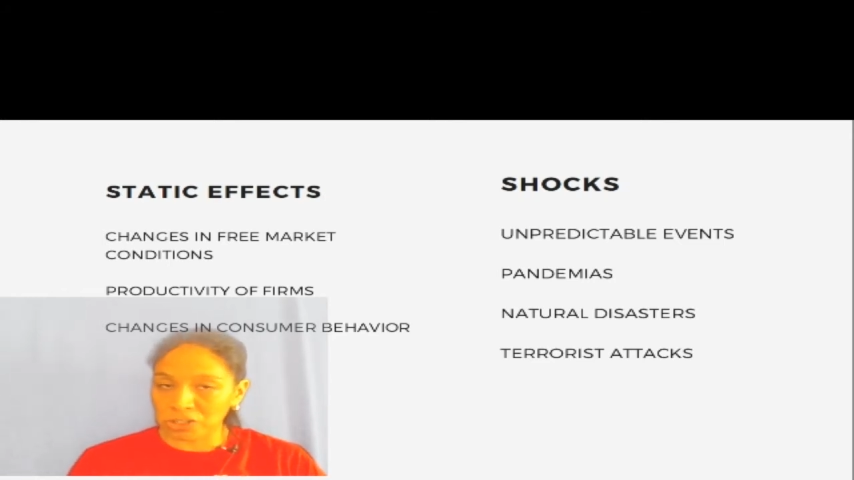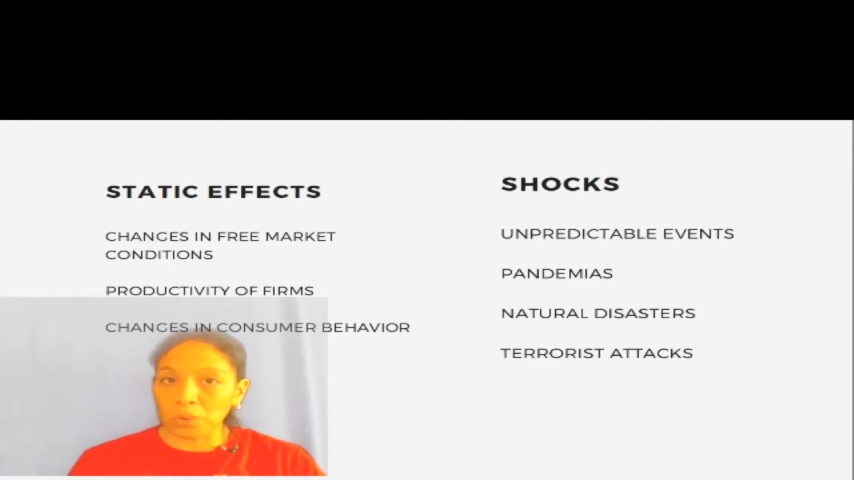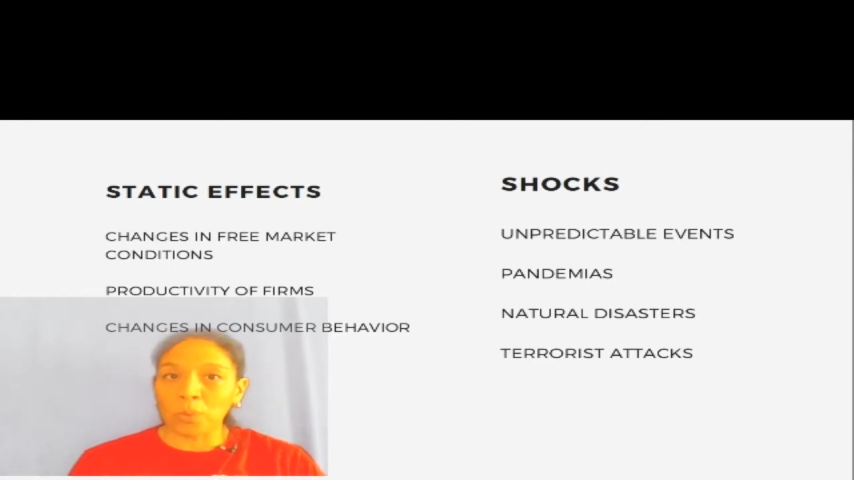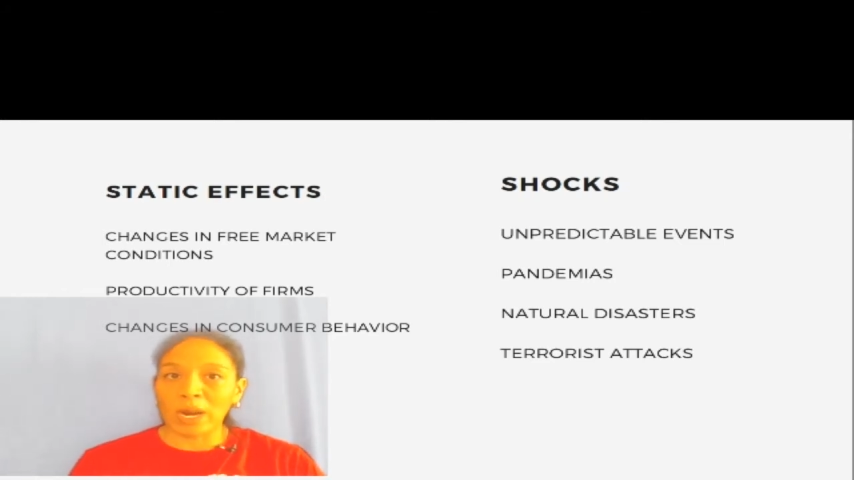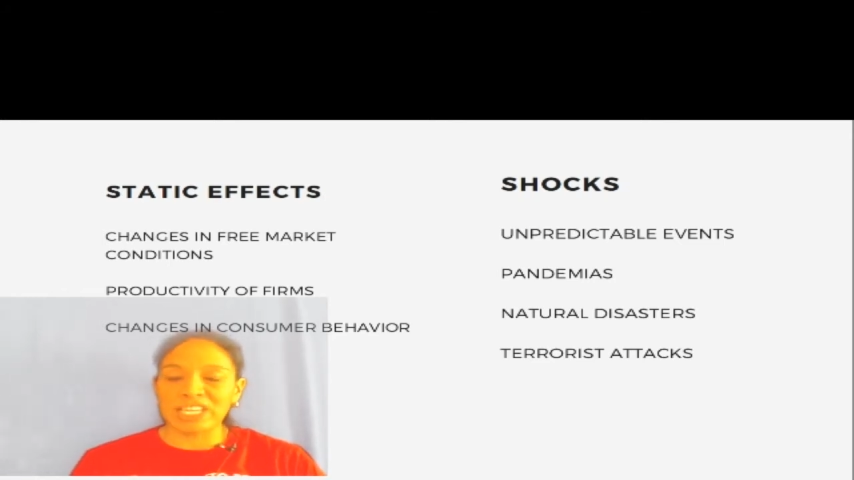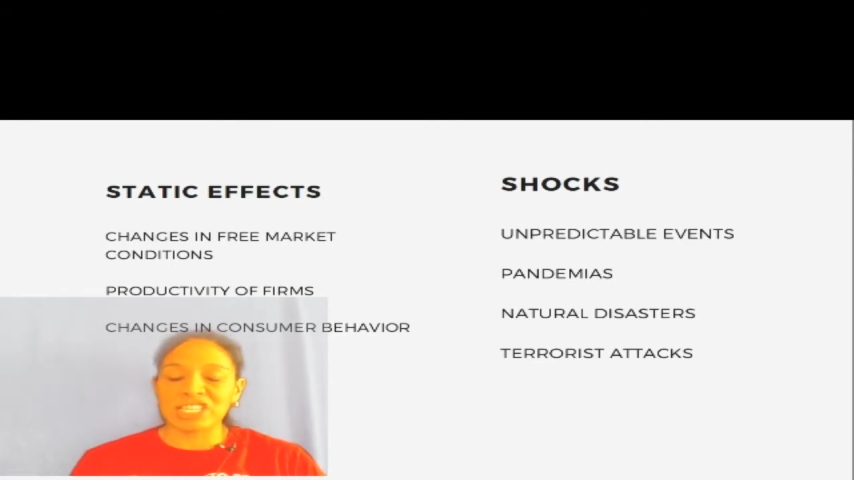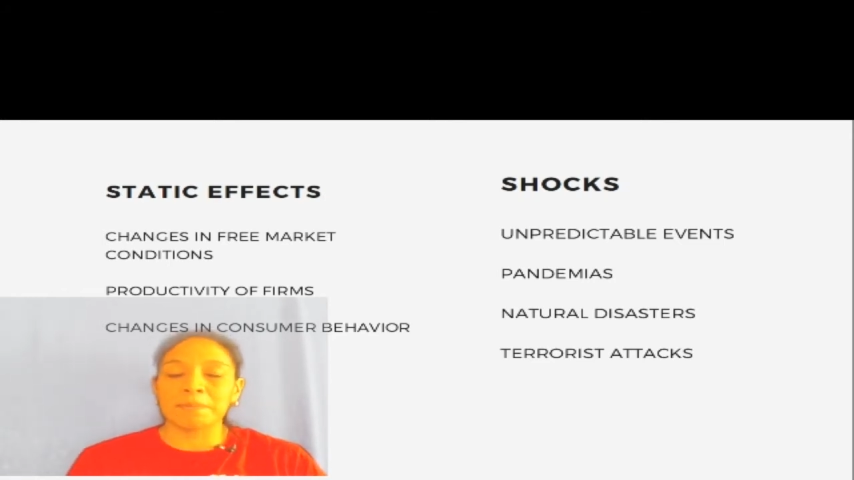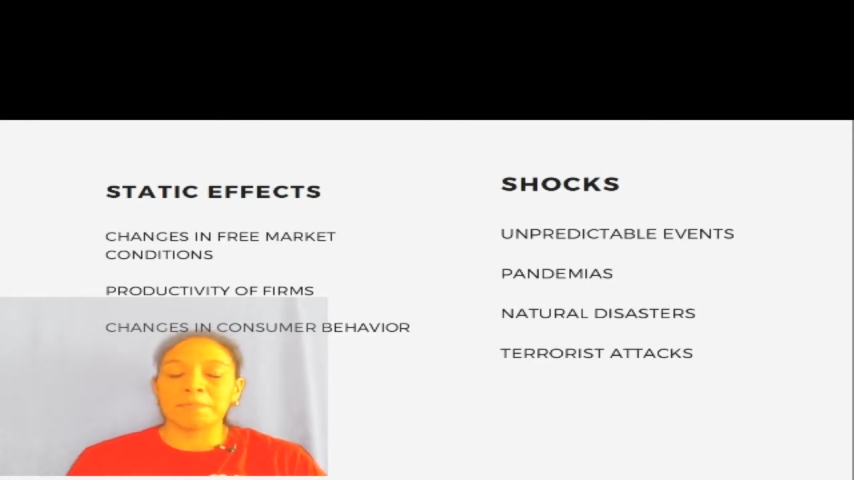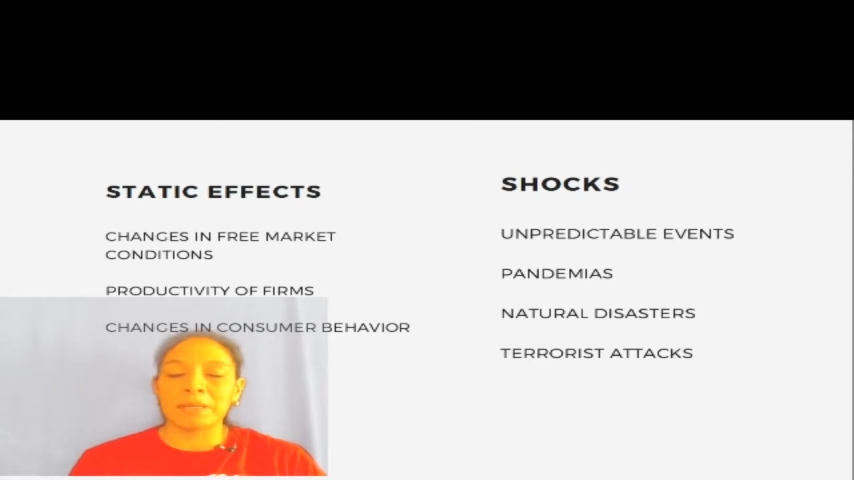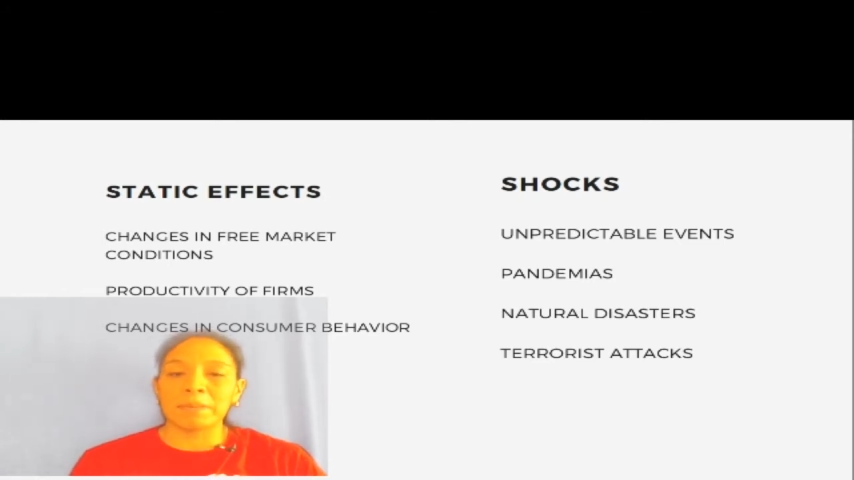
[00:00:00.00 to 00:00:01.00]
or why
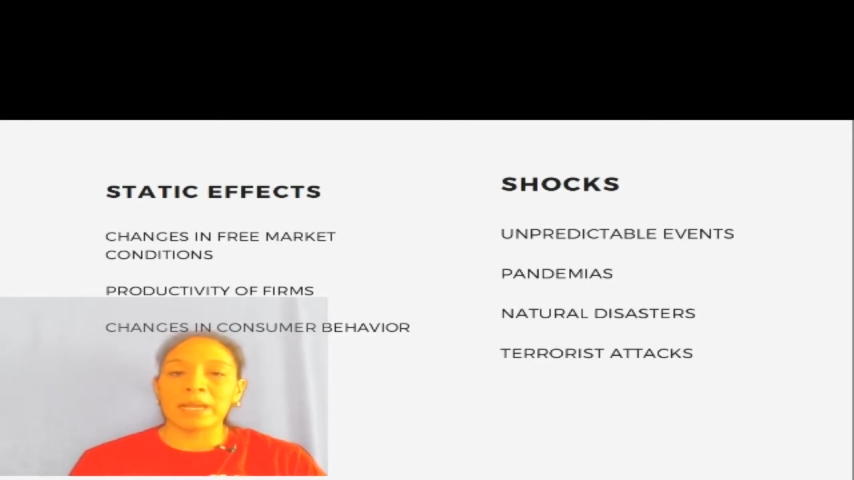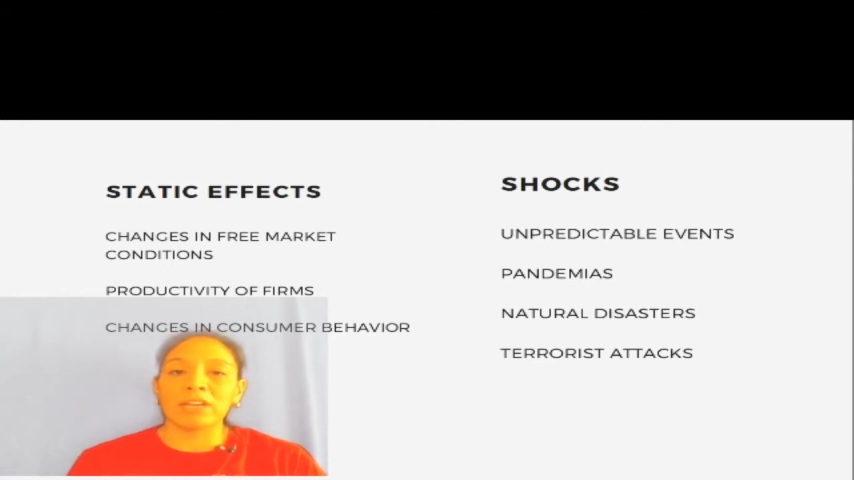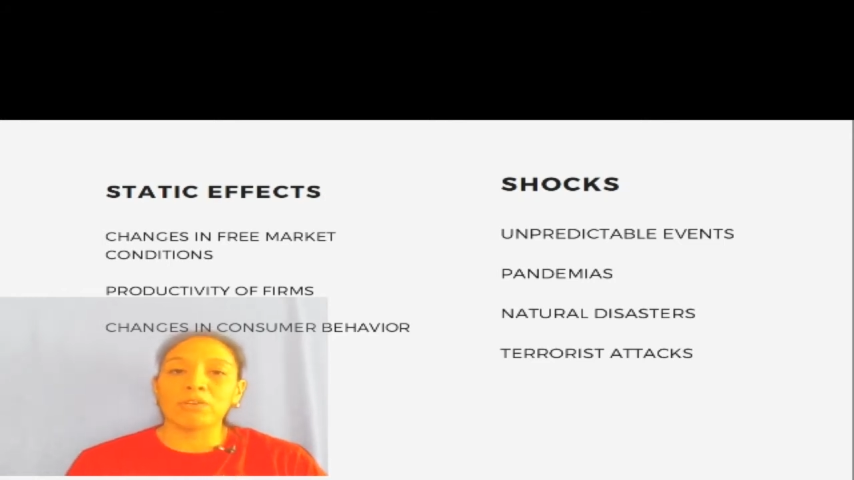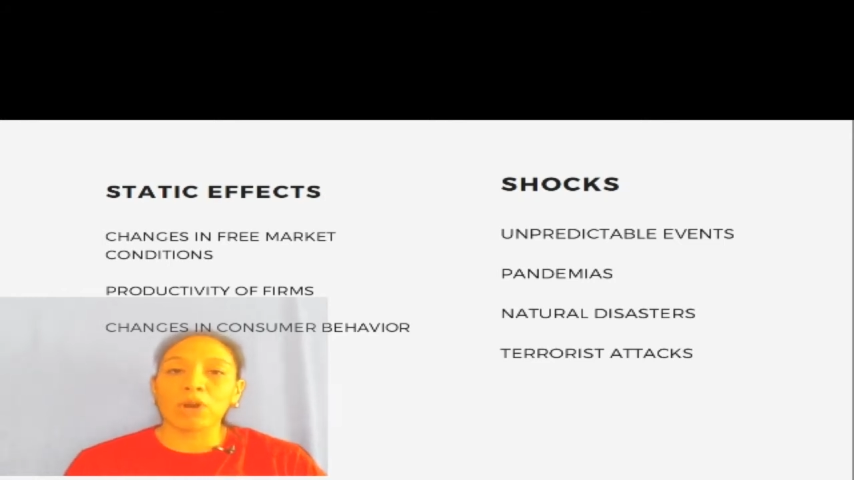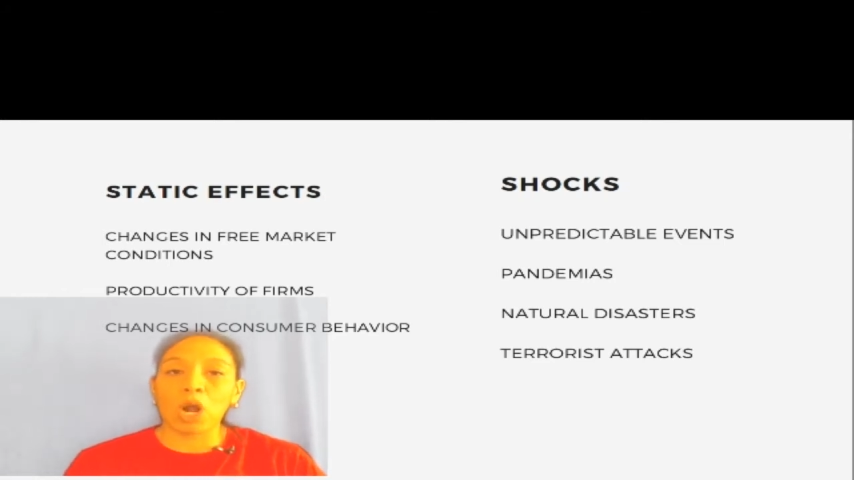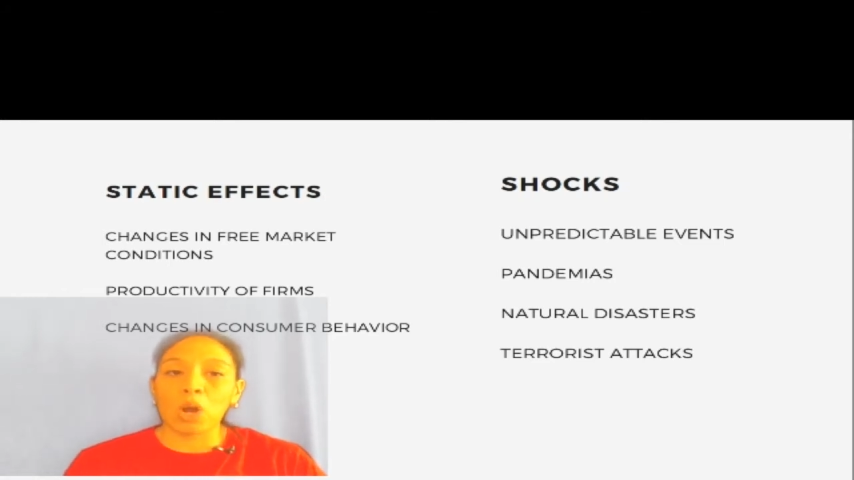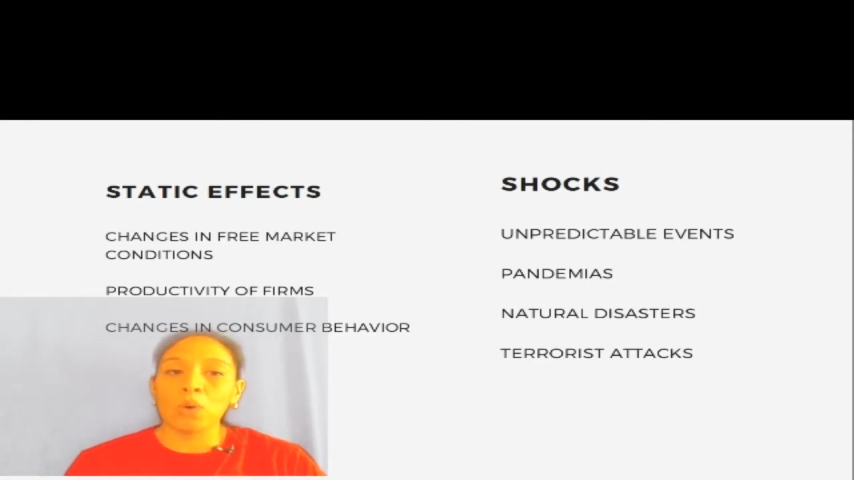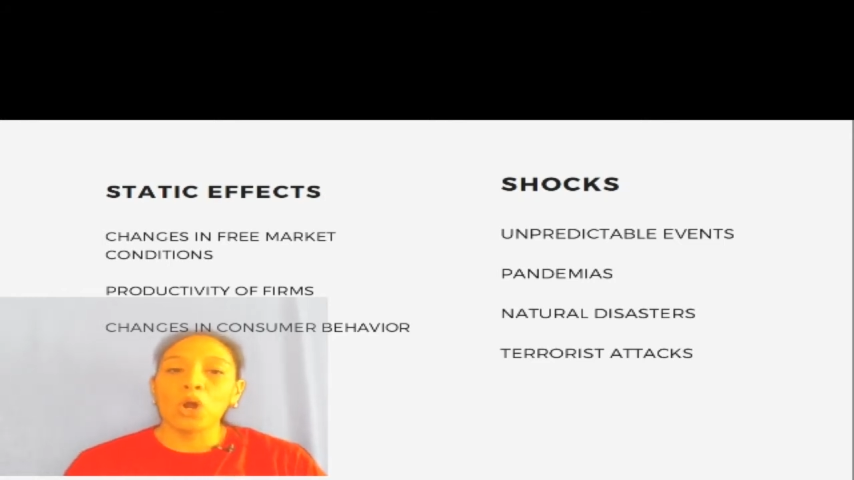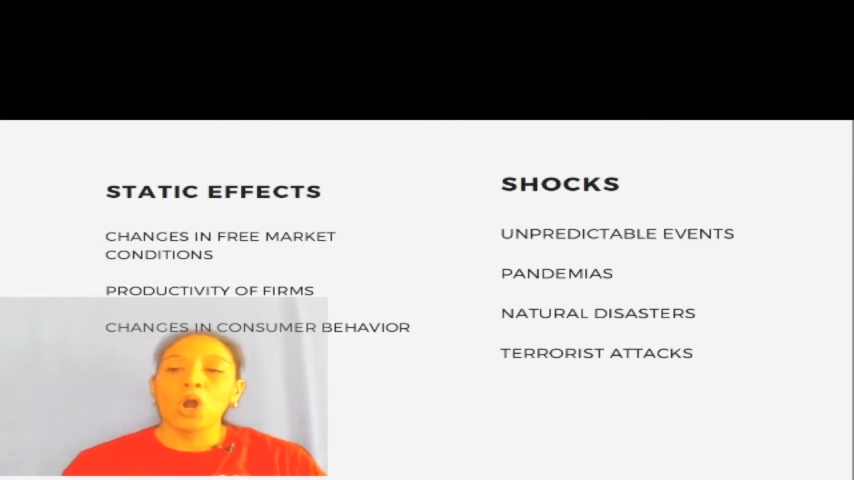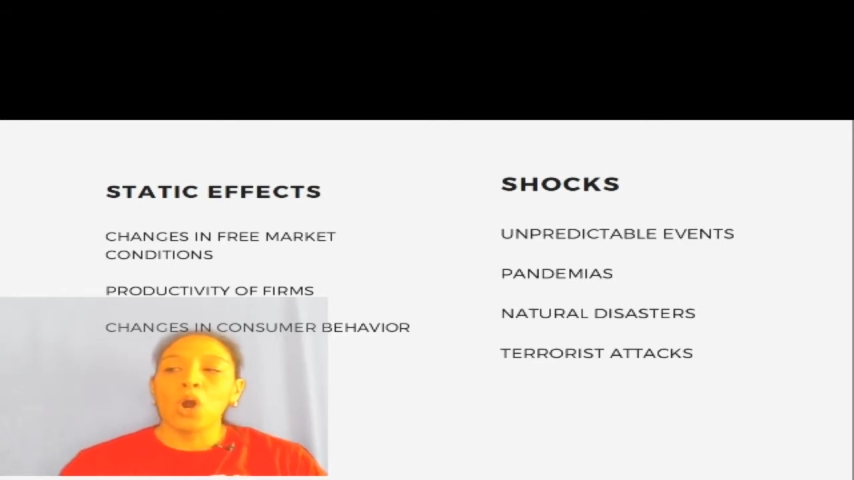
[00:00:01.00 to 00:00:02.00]
GDP may grow,